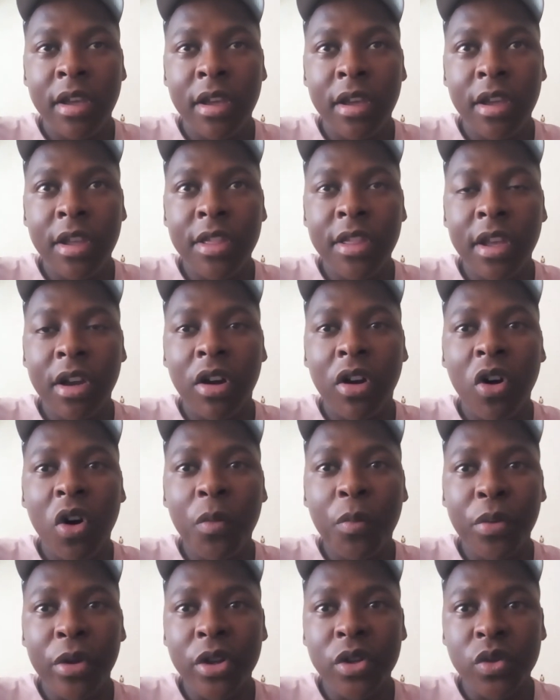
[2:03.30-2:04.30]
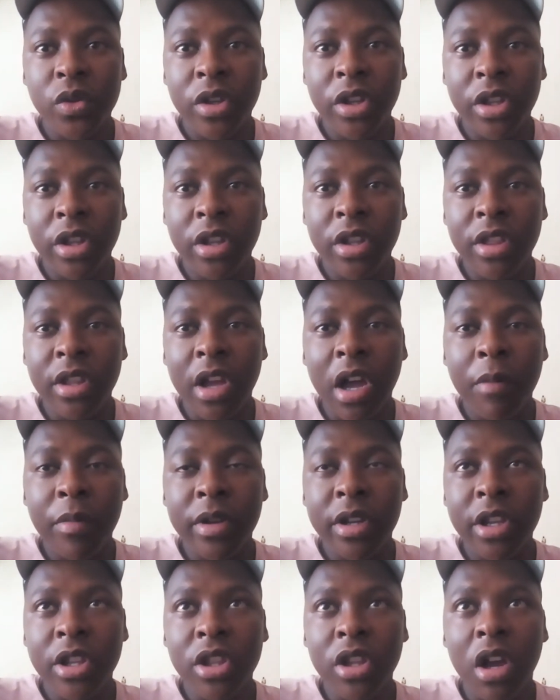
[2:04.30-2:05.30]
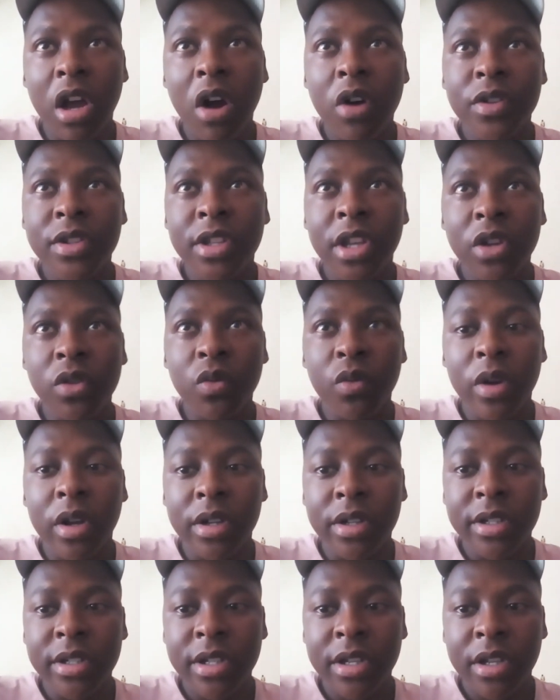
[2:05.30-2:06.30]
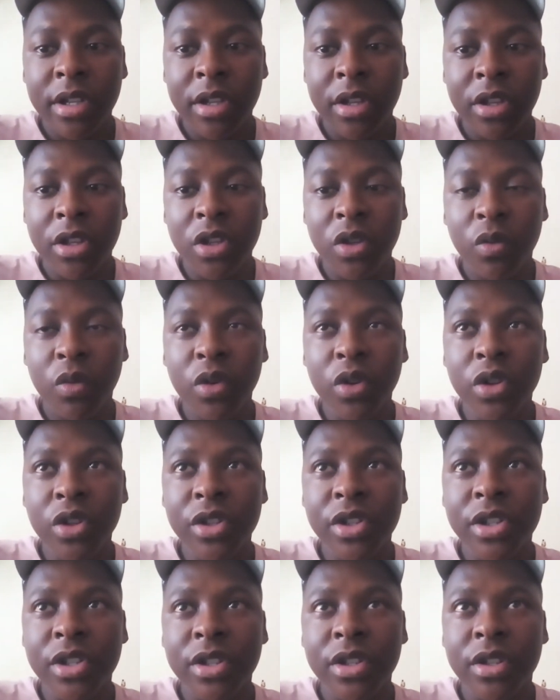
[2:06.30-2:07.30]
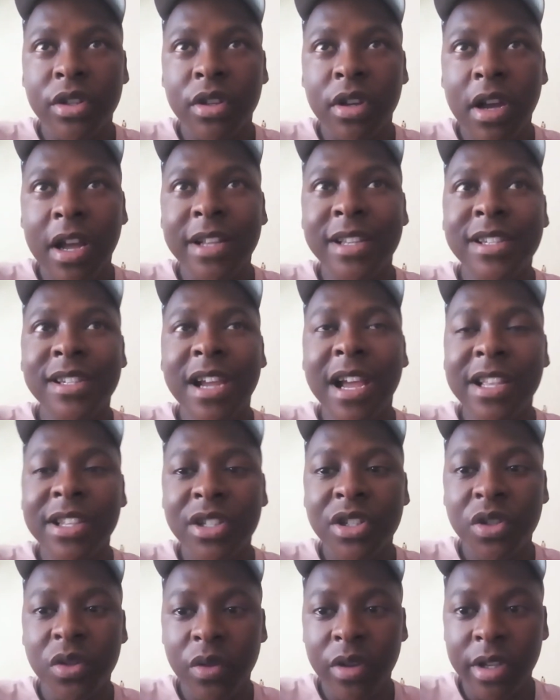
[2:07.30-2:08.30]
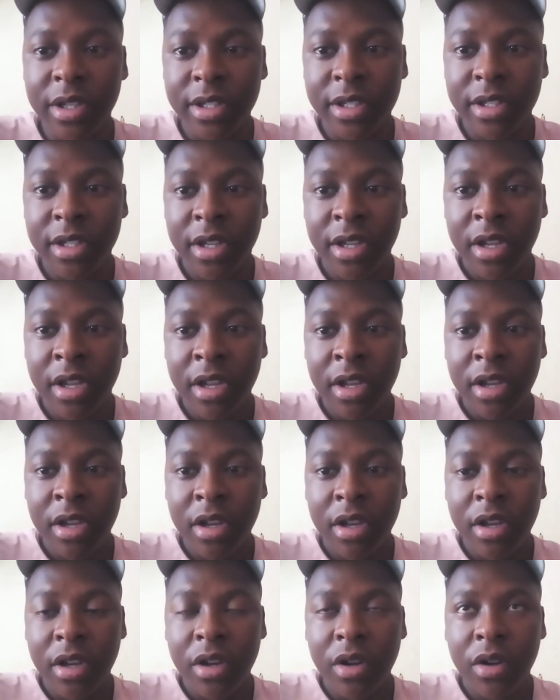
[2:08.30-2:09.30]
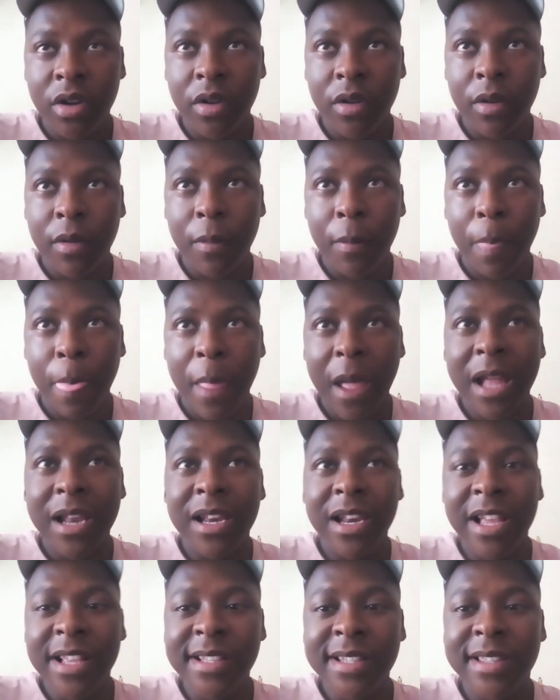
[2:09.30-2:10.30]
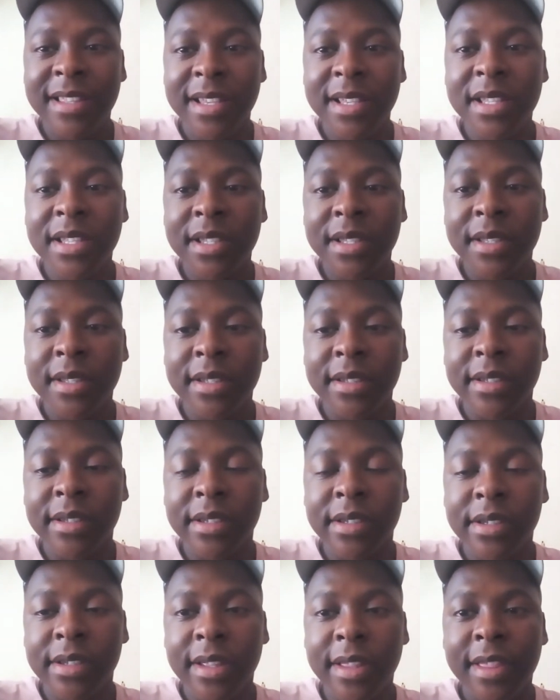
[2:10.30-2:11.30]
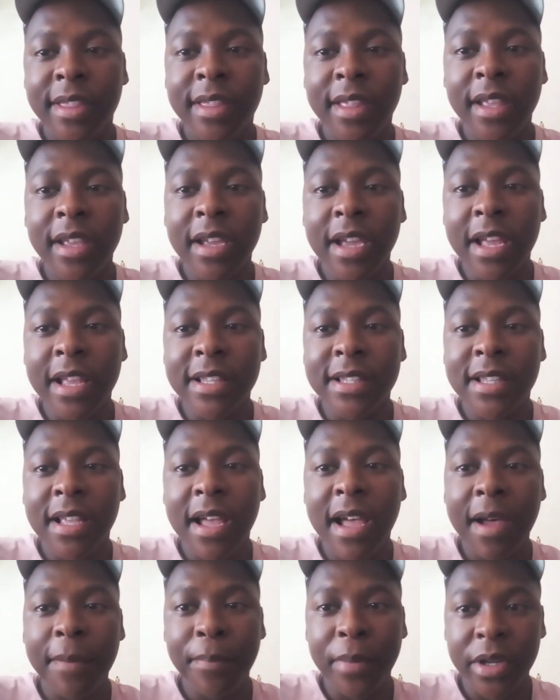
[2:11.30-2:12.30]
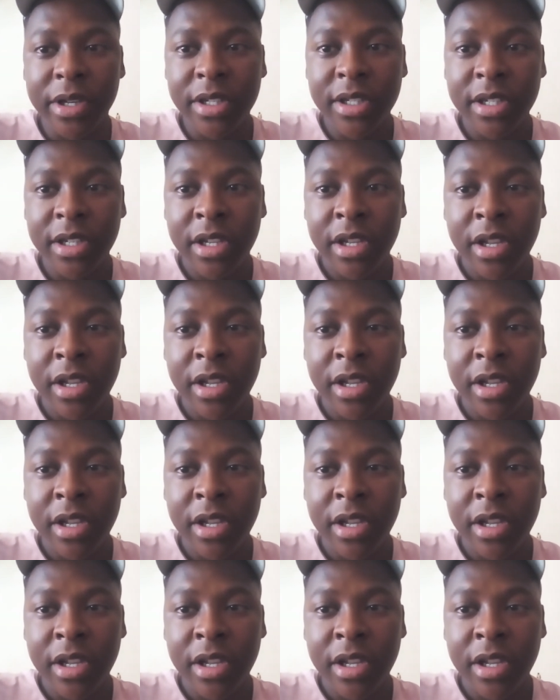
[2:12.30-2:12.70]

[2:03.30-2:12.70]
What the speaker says: in the corporate, in the, I mean, in the outside world, you wouldn't adjust to it unless this thing has happened.